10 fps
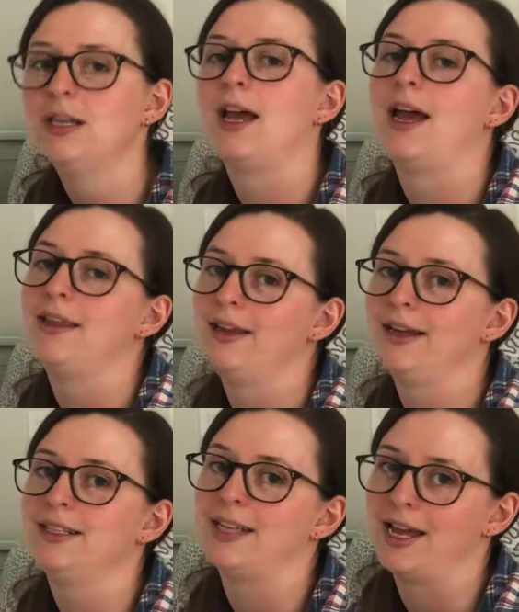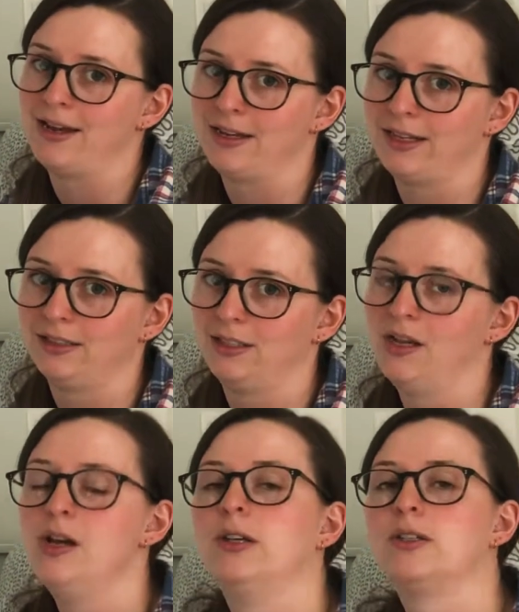and that is endings.
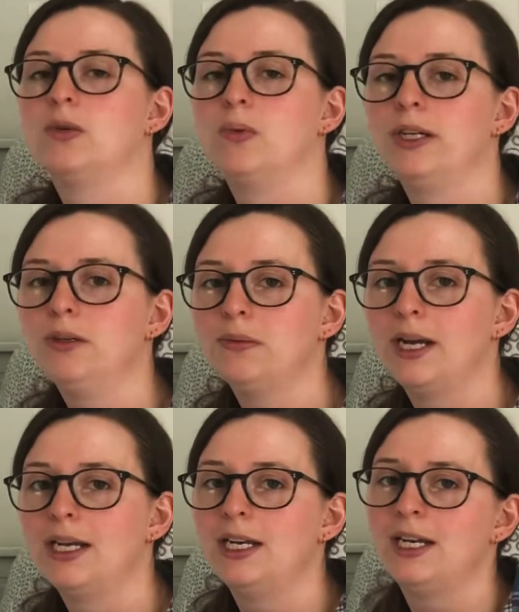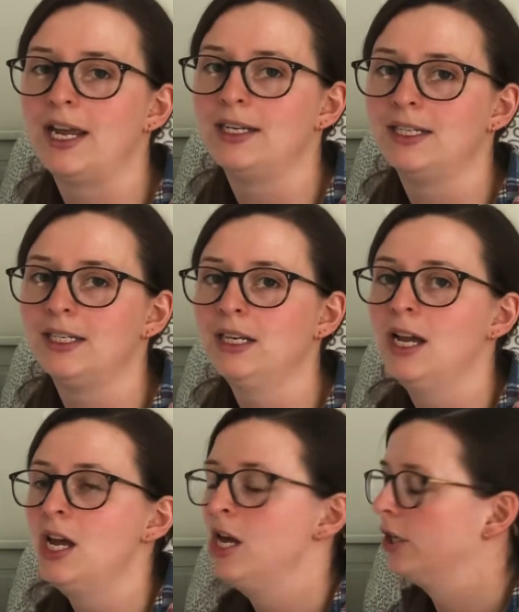So when you're writing an ending,
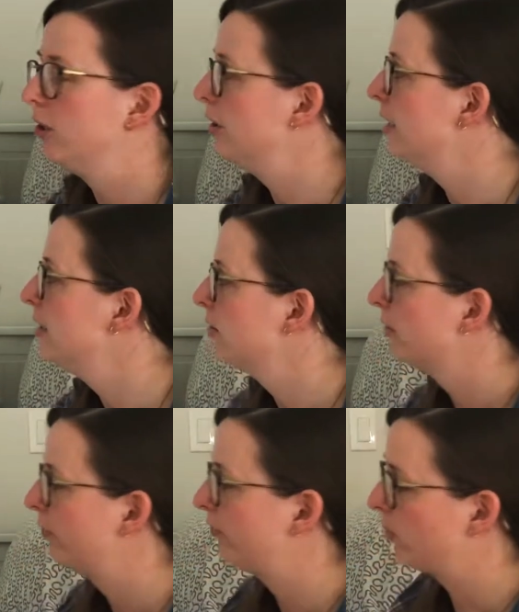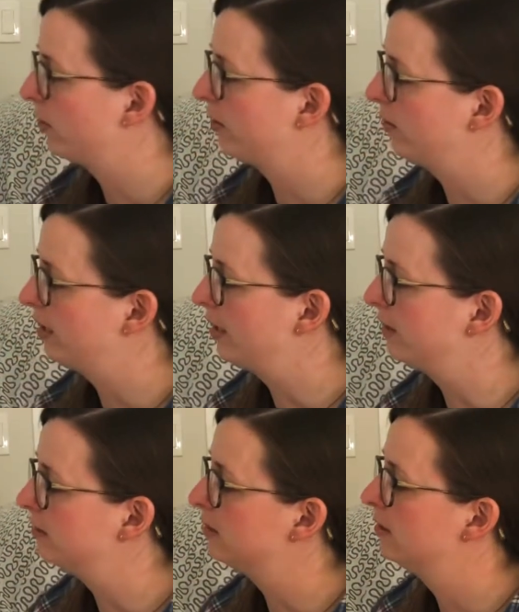these are the four
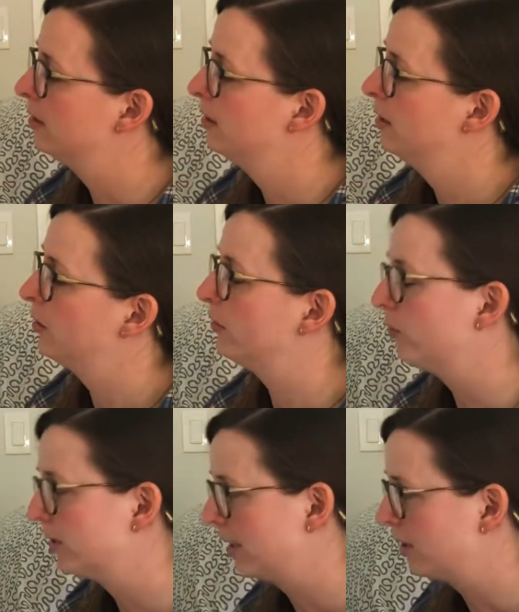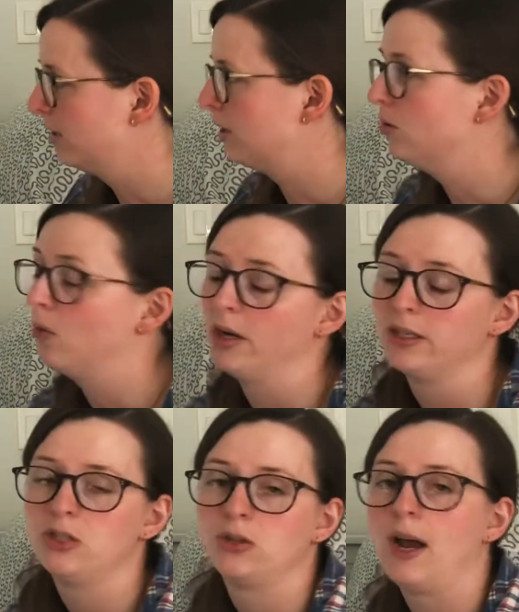things or four sections that you want
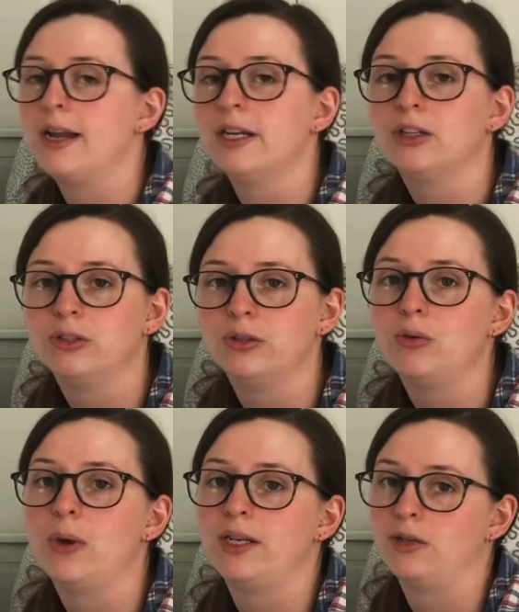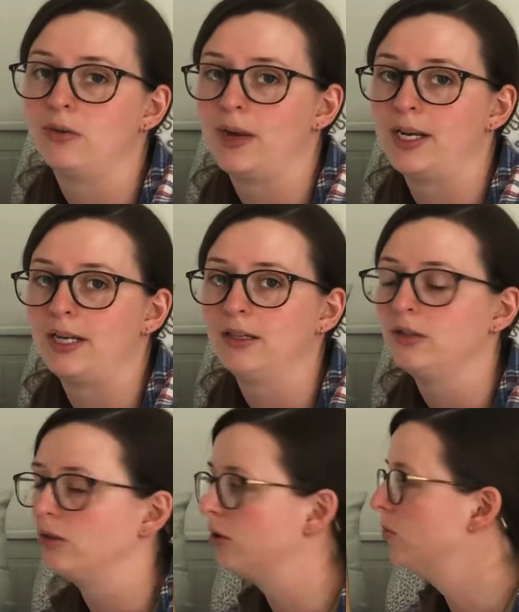to try and include when you're writing.
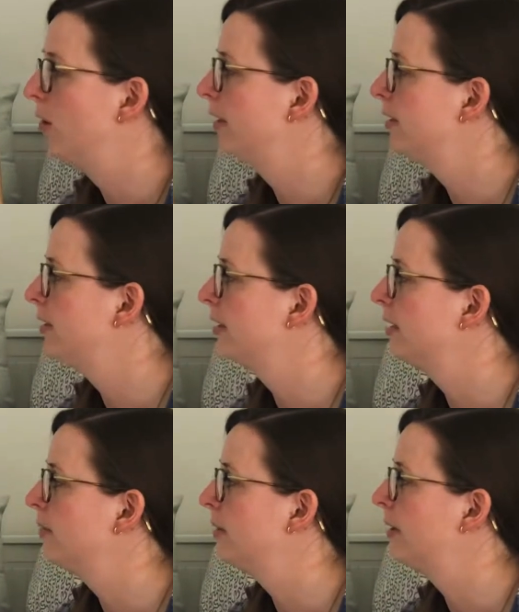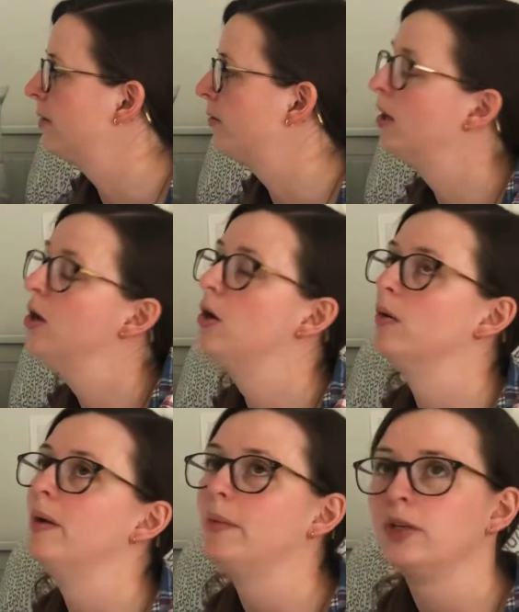So you want to think about,
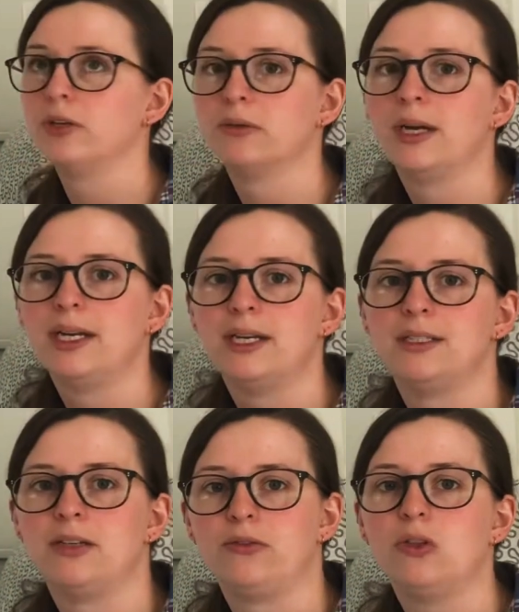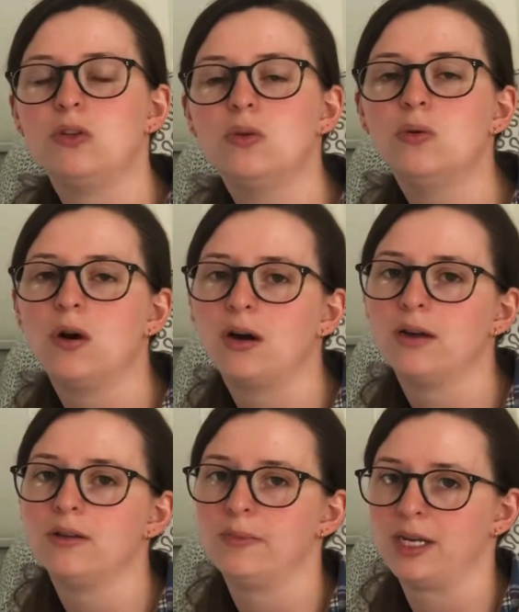remember you're writing as if you are
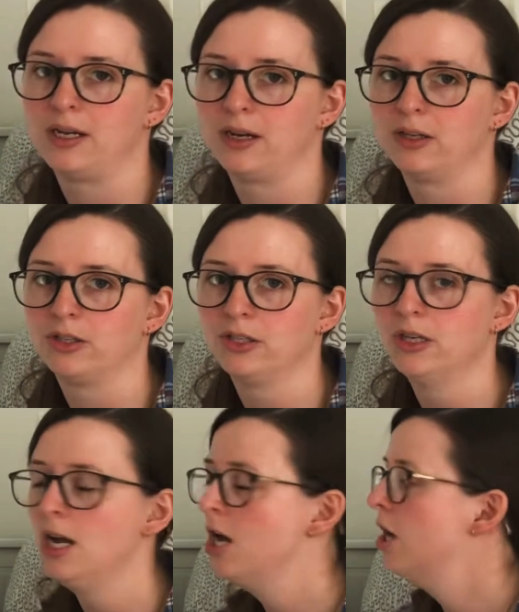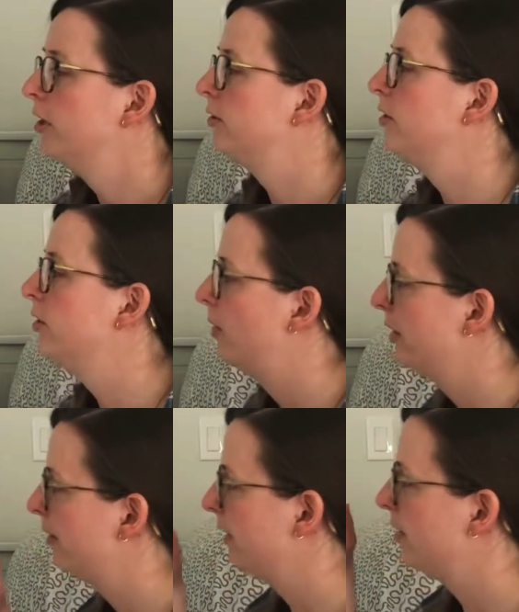the main character, so you want to
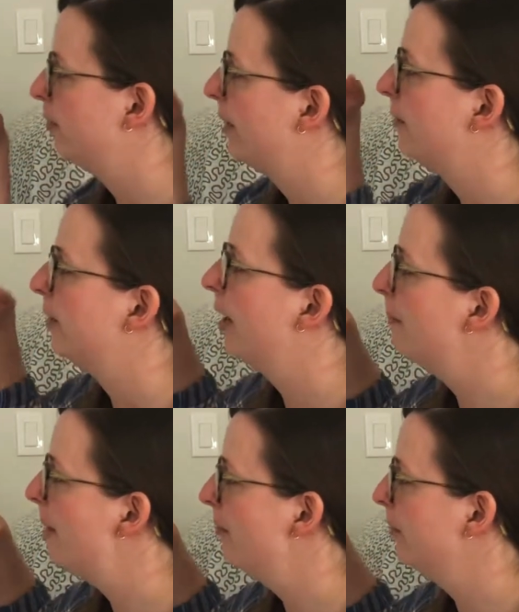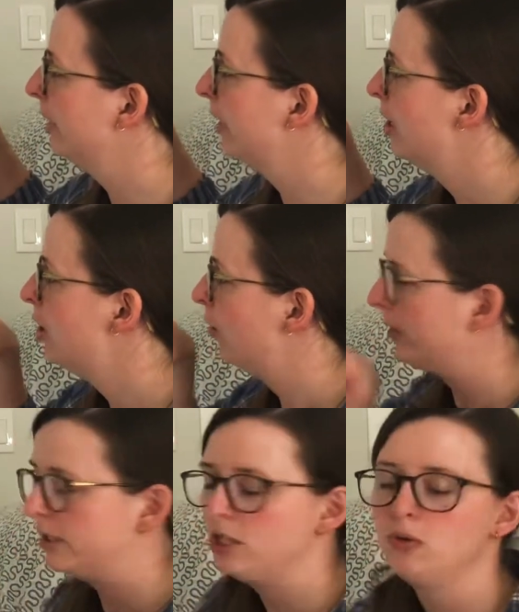think about a memory. What
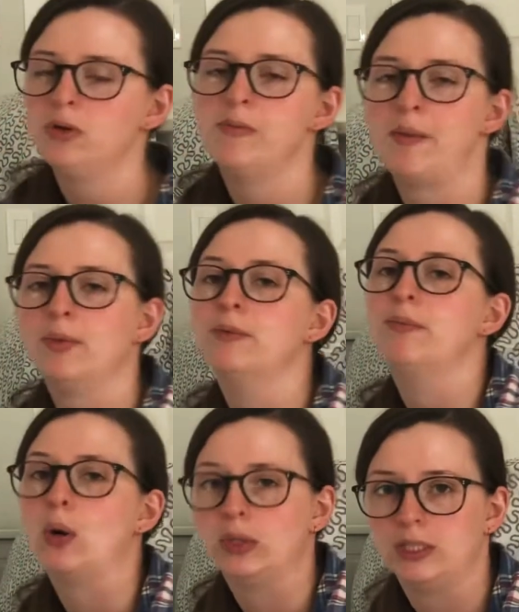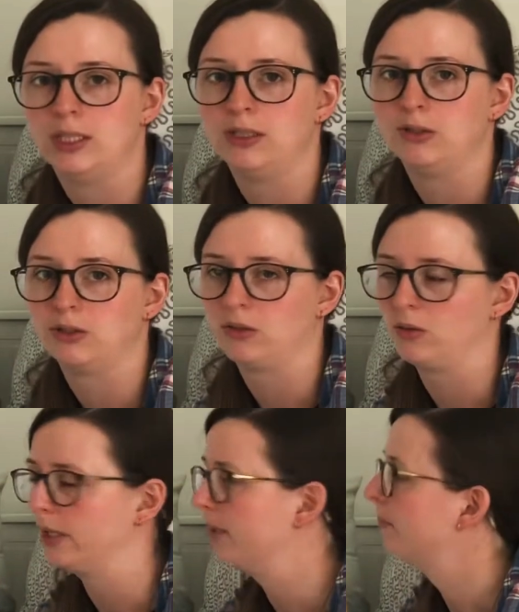did you remember most in your
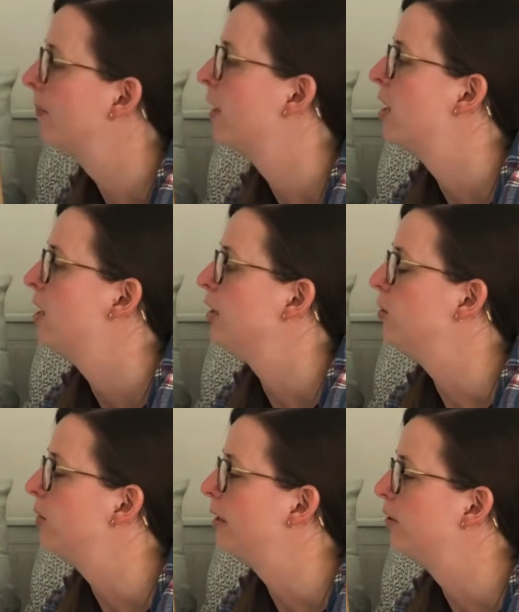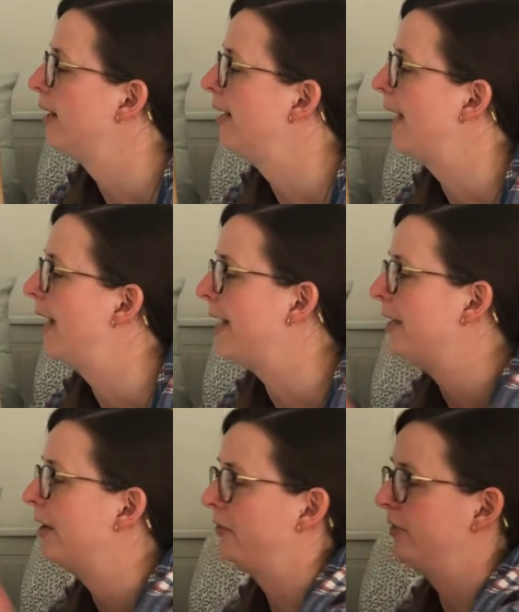story? You want to try and add
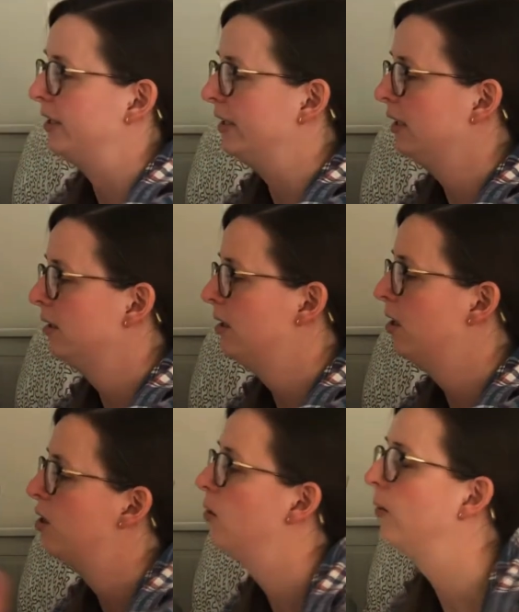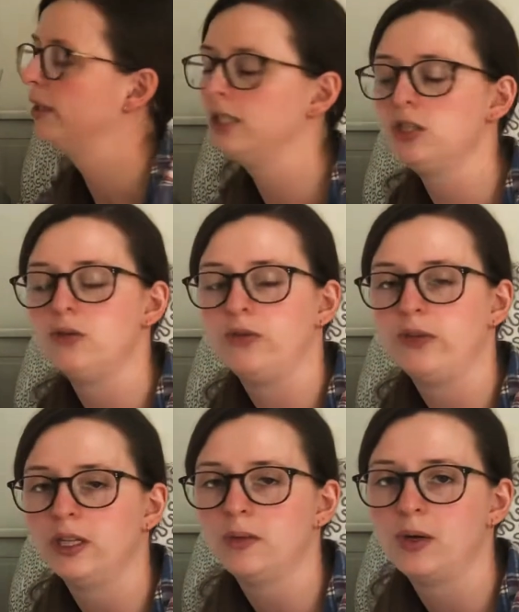a feeling. What did you
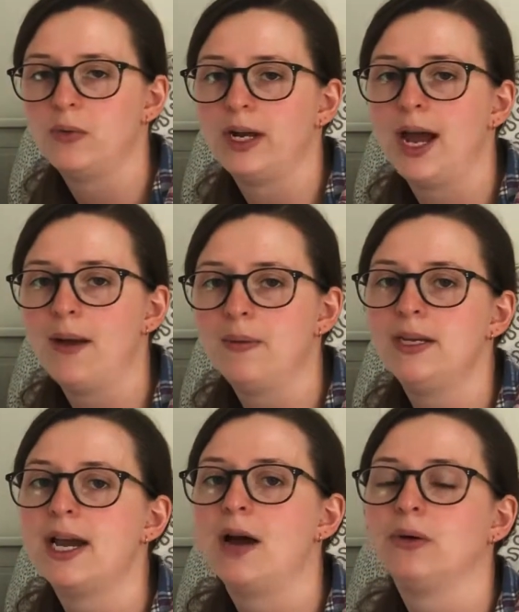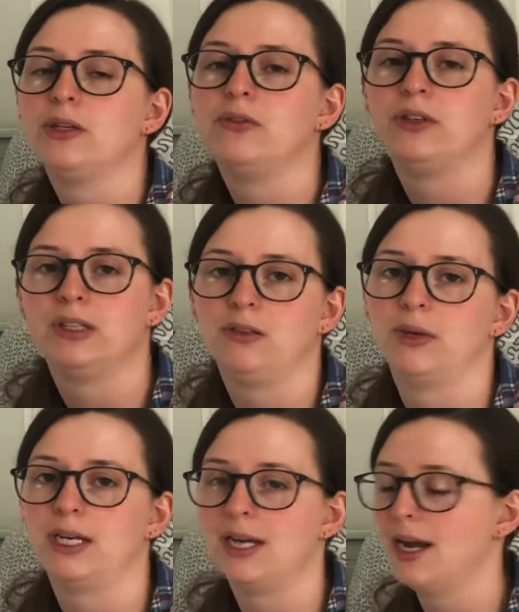feel about what happened? How are you feeling
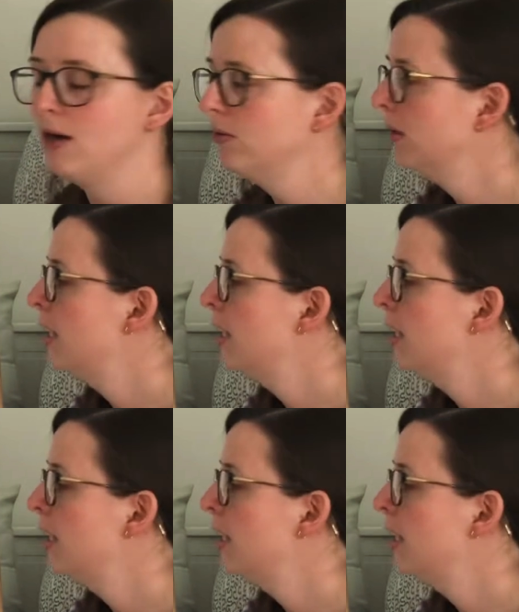right now?